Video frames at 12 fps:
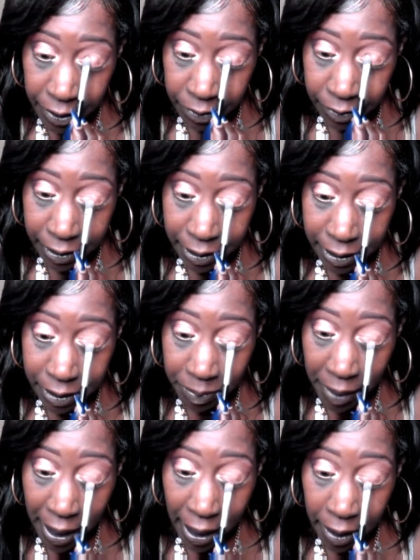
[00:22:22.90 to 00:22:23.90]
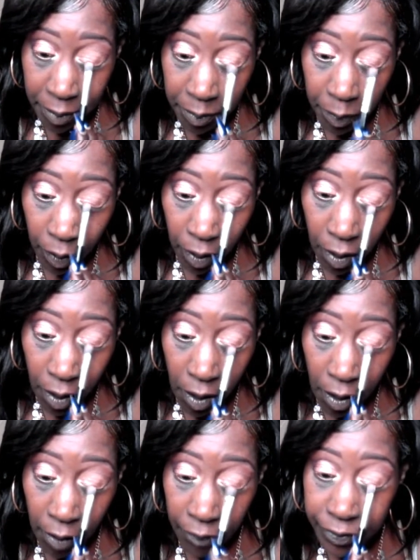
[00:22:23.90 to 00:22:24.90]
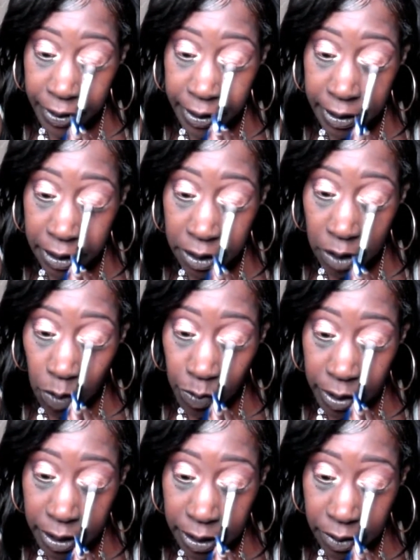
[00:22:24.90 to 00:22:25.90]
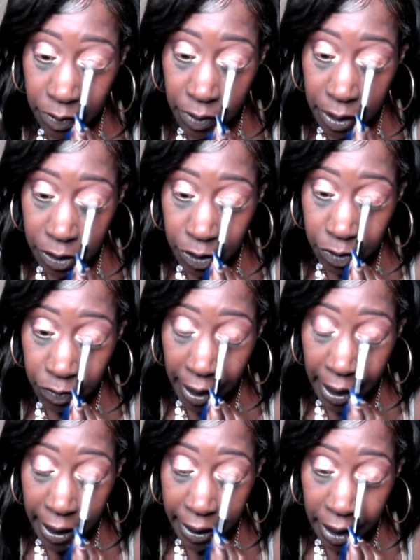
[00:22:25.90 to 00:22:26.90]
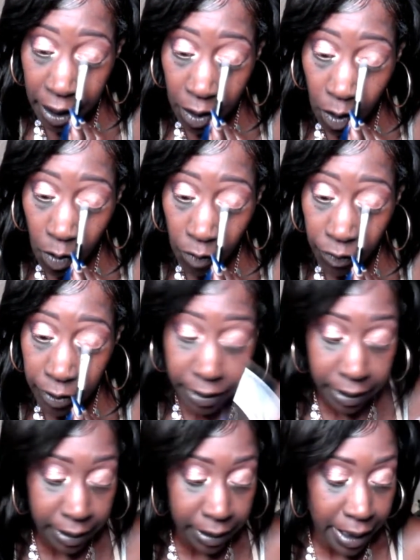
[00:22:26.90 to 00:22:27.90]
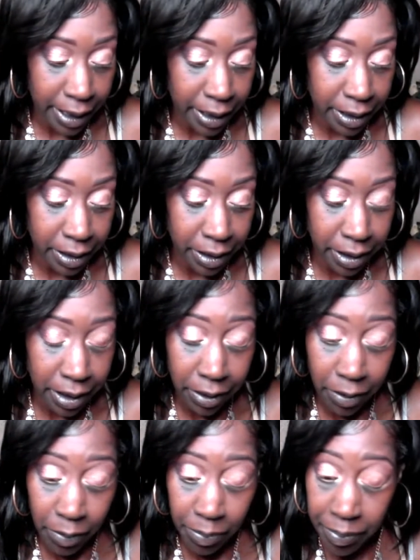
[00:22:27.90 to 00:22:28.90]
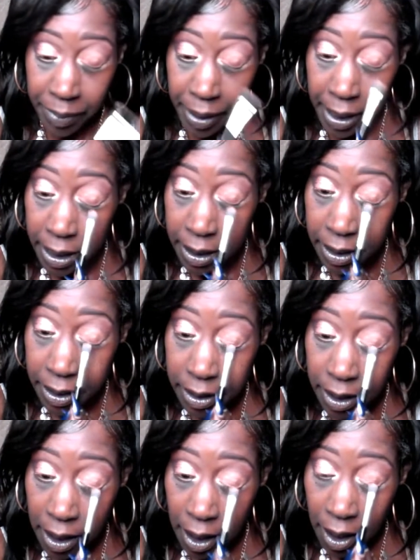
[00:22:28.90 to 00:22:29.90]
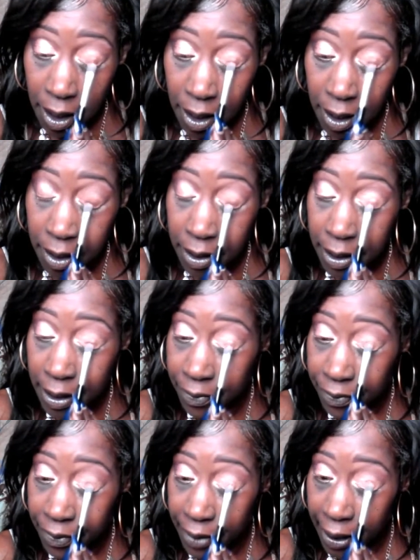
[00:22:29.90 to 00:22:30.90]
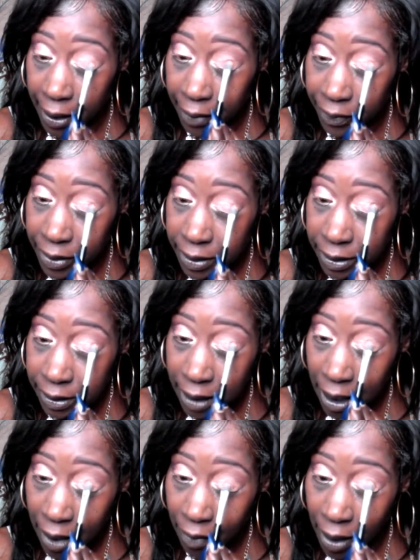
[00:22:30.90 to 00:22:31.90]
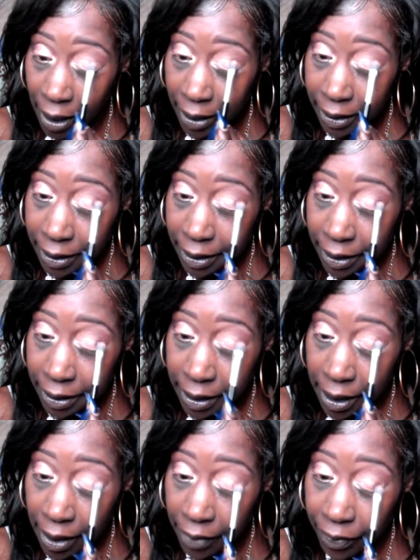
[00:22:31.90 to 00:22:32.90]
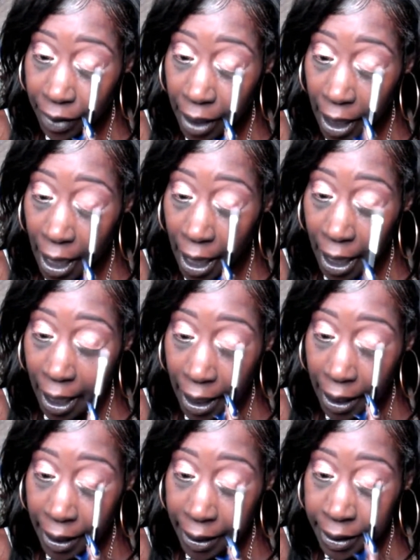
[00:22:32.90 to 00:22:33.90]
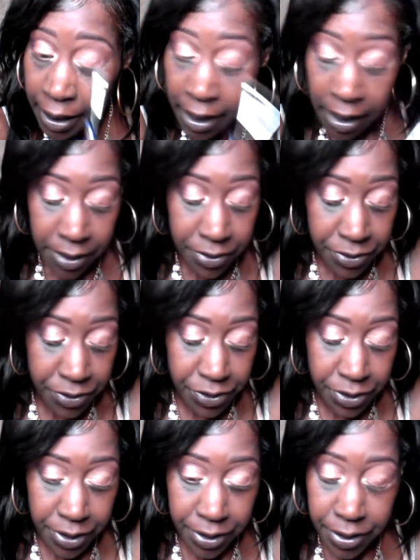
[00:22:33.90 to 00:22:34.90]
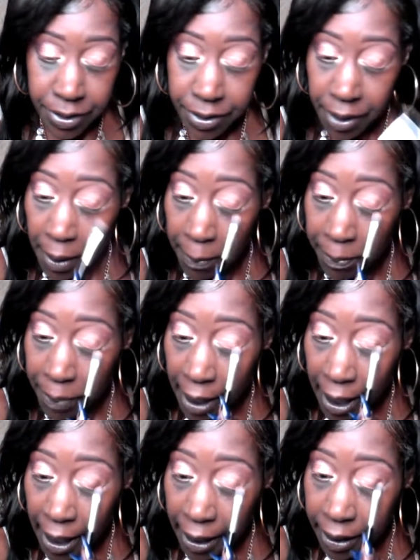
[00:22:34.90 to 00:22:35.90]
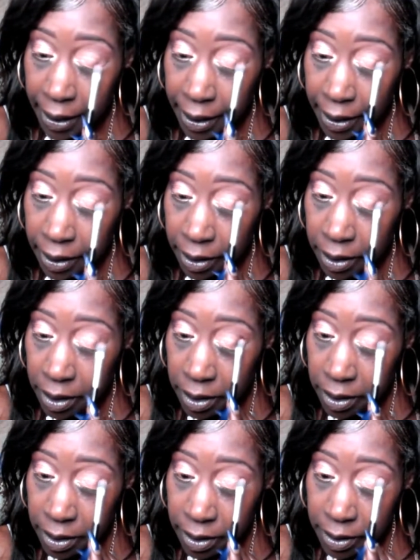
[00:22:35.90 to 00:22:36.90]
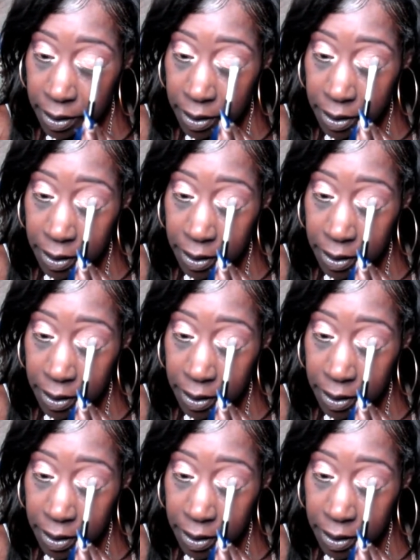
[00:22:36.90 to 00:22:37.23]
I have to use this palette more often, so we're just going to drag that over just a little bit uh, in there. This is how I did the other eye. Just uh, packing